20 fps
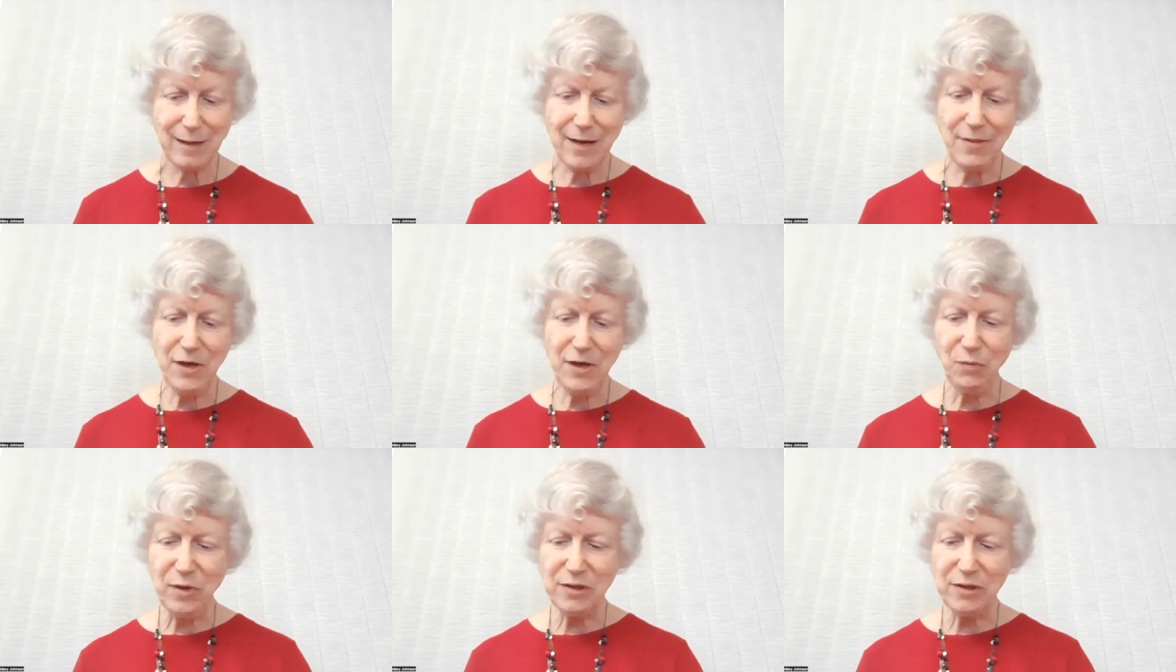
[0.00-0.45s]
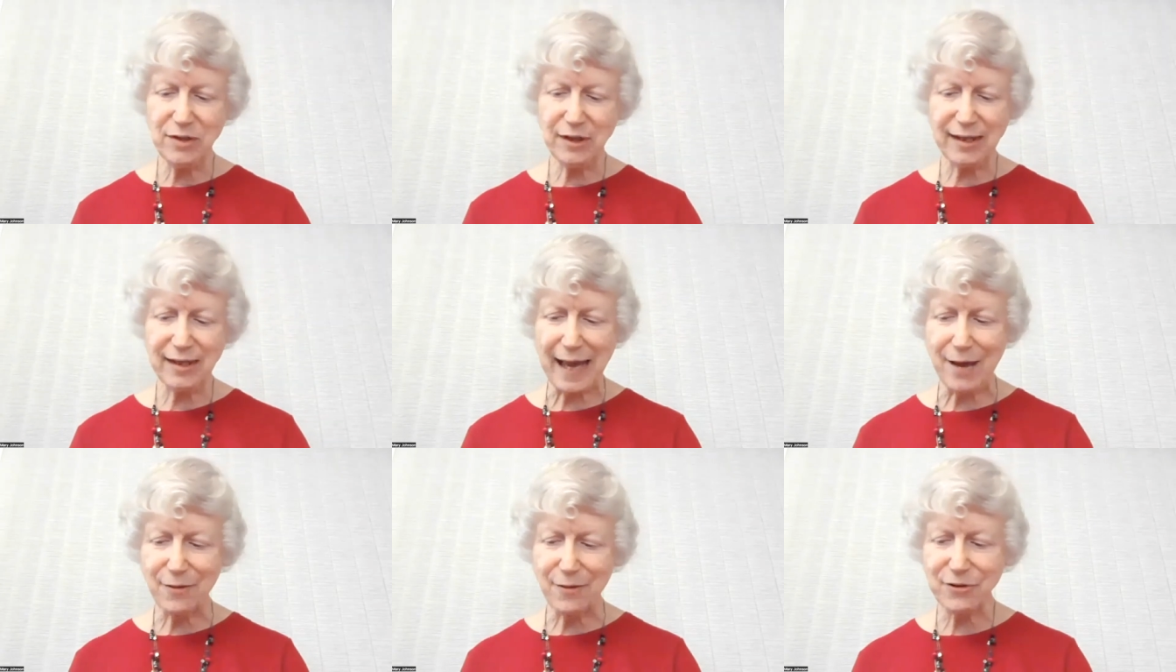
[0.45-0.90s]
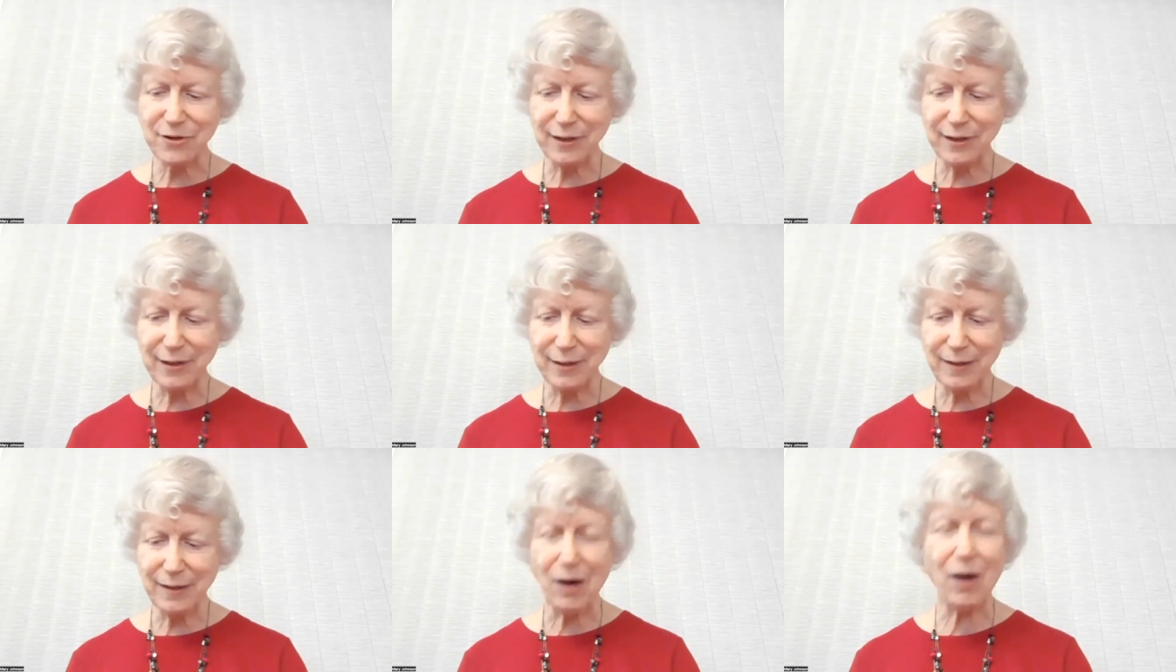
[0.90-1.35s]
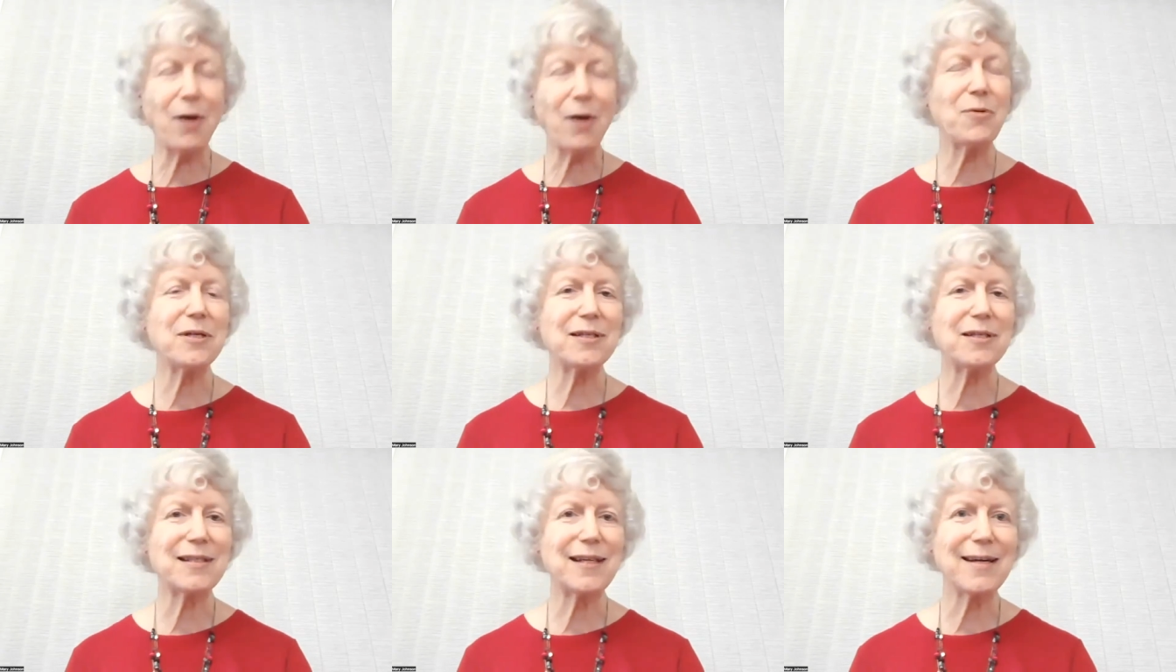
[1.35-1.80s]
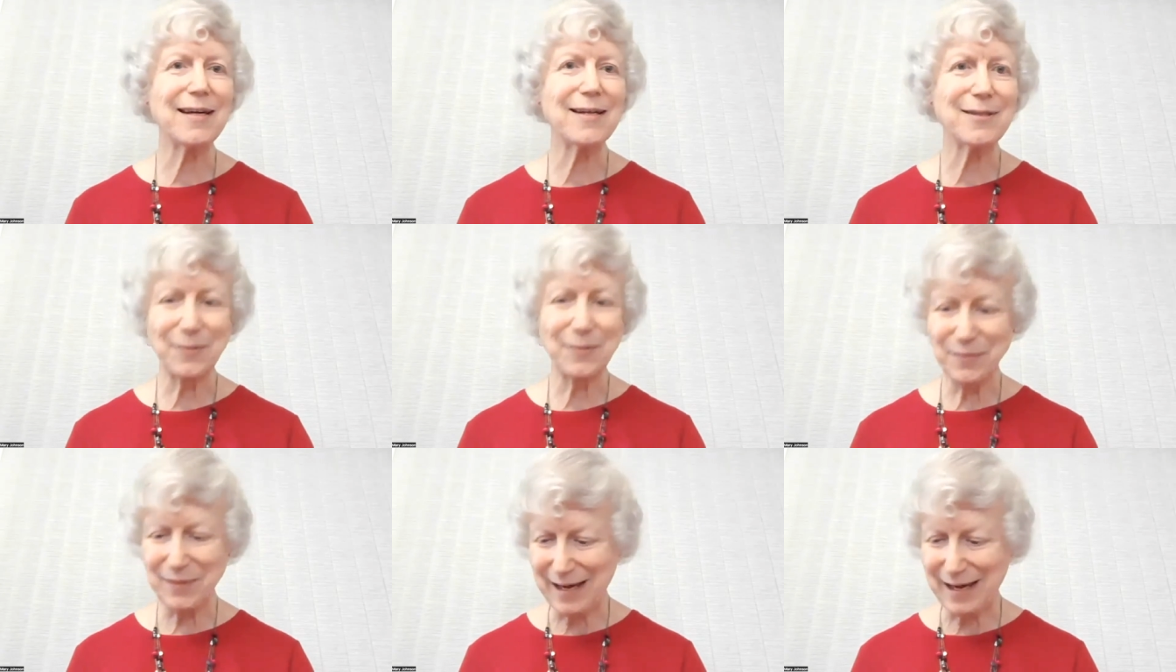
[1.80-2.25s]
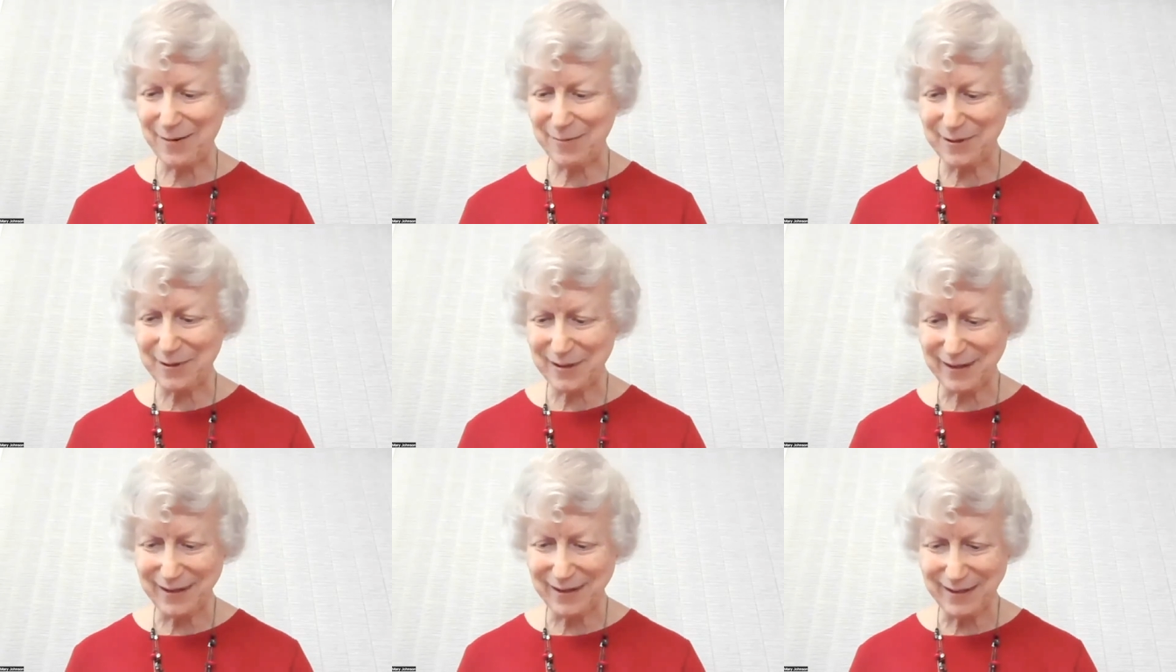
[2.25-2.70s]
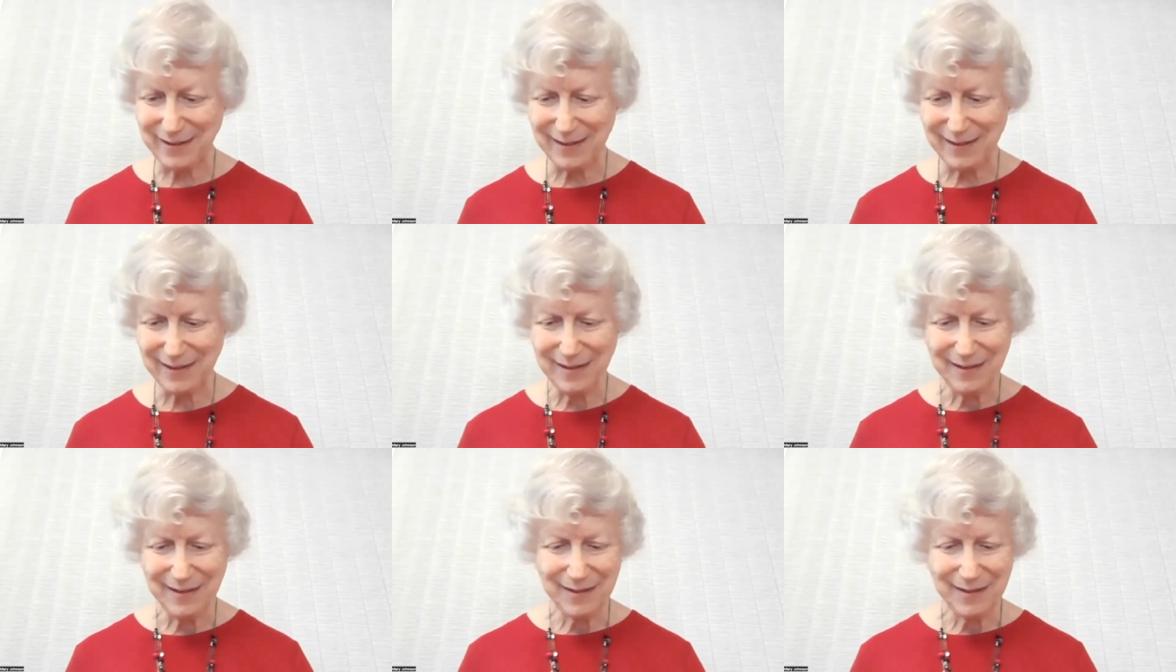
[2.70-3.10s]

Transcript: I then went to counseling. It always takes some counseling